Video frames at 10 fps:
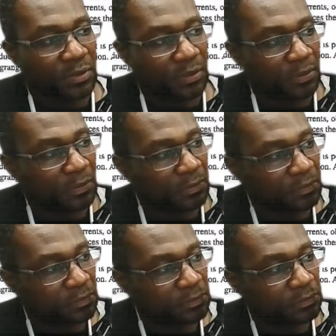
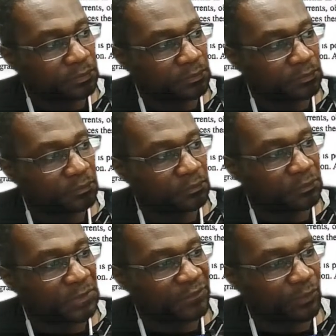So
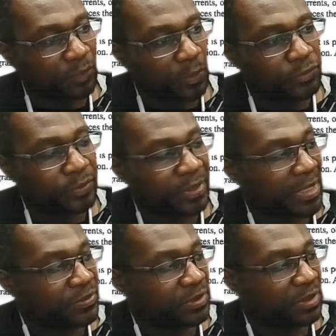if it rolls
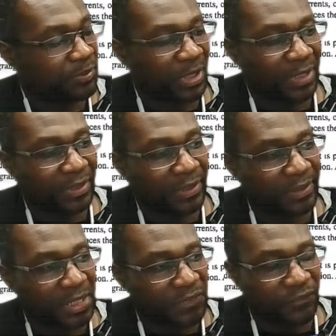without slipping, I
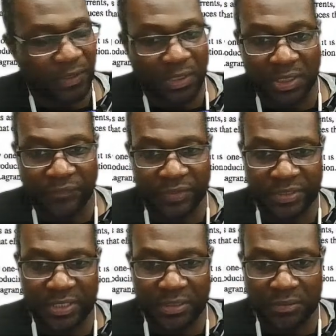think that's fair enough
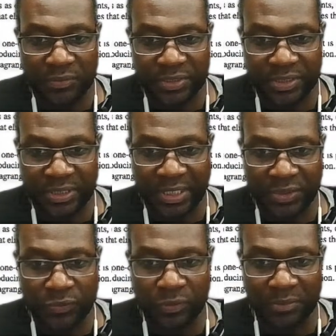to say it's going to
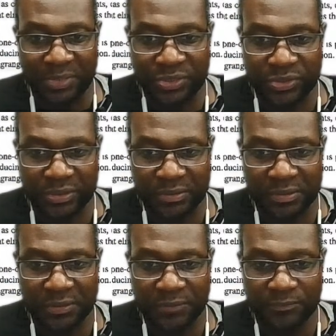stay in 2
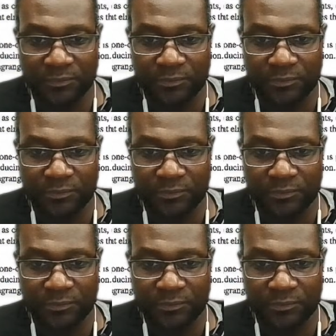dimensions.